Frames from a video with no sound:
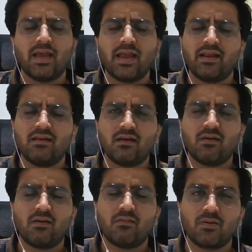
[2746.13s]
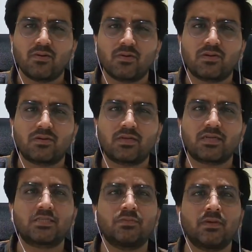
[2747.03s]
and
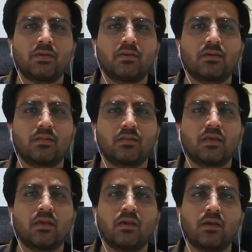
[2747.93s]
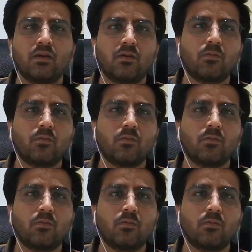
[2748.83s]
trust me, they